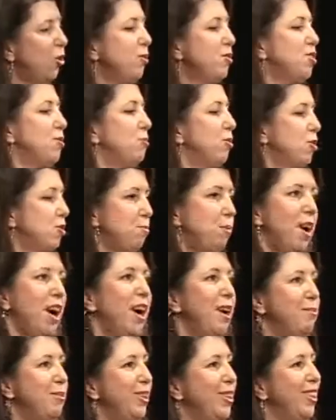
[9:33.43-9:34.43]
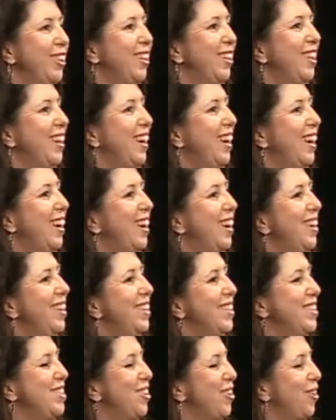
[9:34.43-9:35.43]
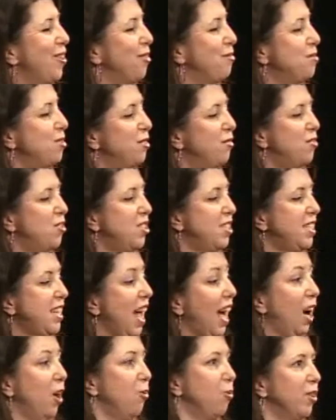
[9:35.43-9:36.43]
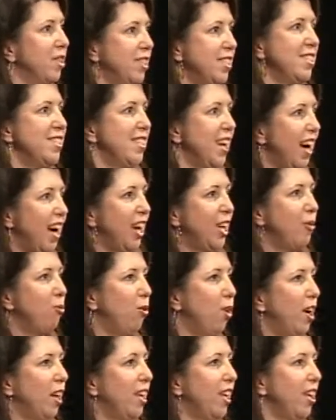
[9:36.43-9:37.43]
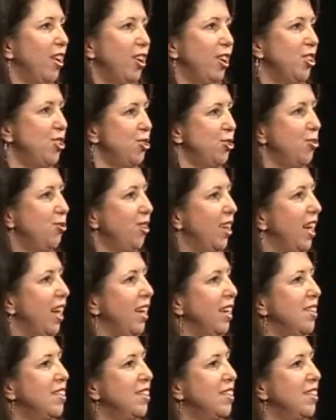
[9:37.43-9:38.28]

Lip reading: is the most popular in terms of just how we're designed walking on two legs.